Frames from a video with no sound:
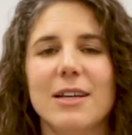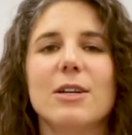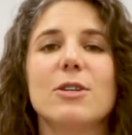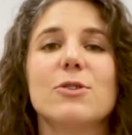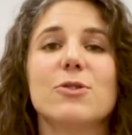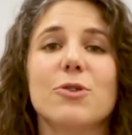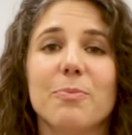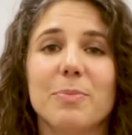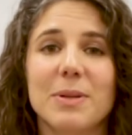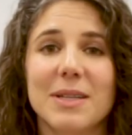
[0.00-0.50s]

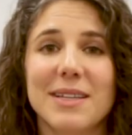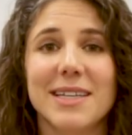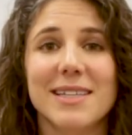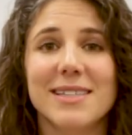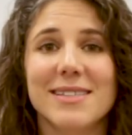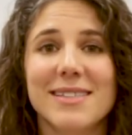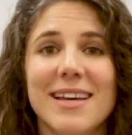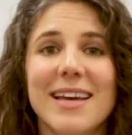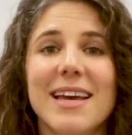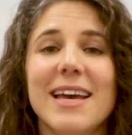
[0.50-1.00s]
So please,
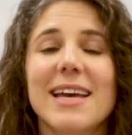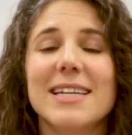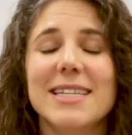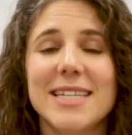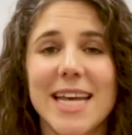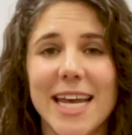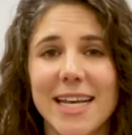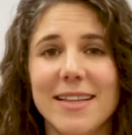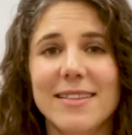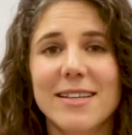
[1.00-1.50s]

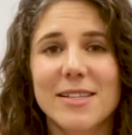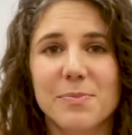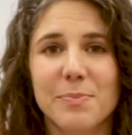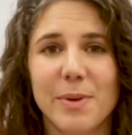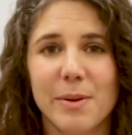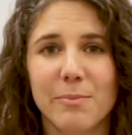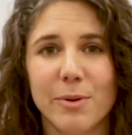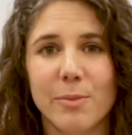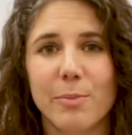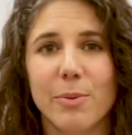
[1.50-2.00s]
take this
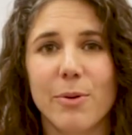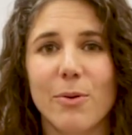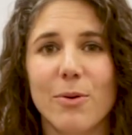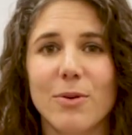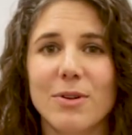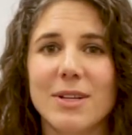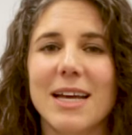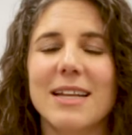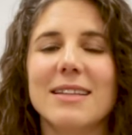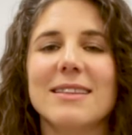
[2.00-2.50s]
member poll
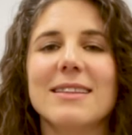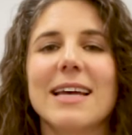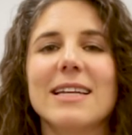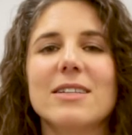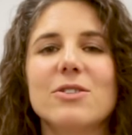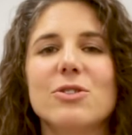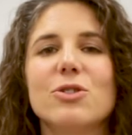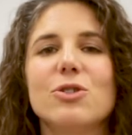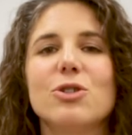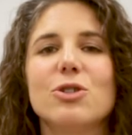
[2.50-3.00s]
and let's